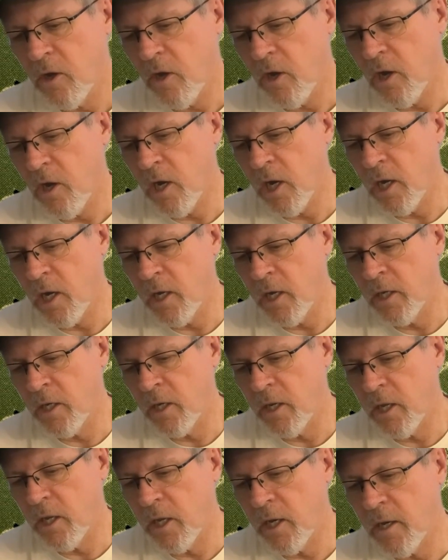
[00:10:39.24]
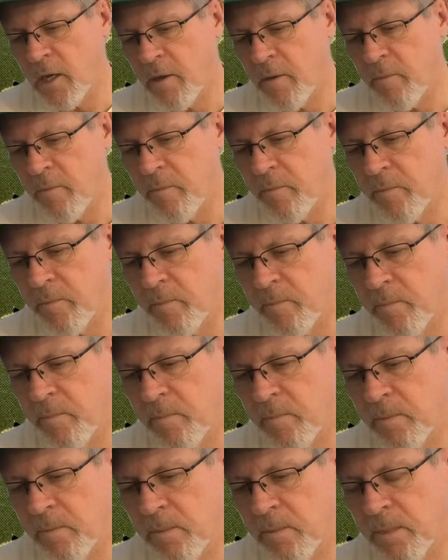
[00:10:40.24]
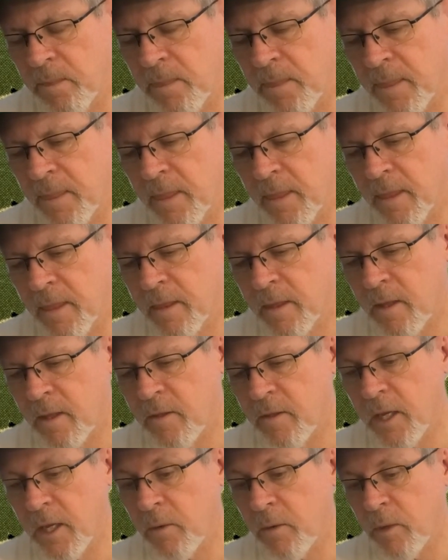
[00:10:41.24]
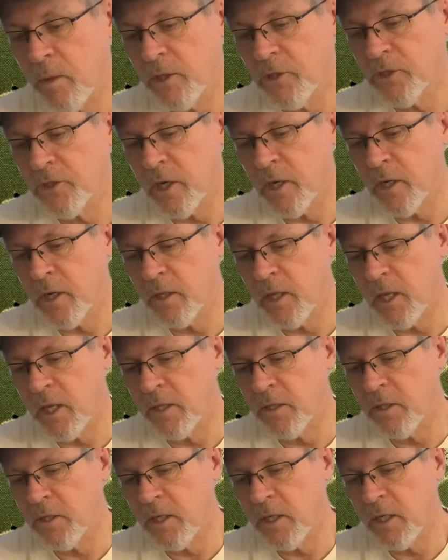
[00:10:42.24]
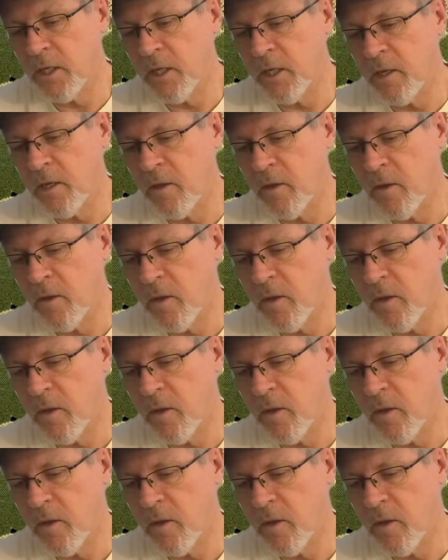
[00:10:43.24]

on the hit and run chart, that the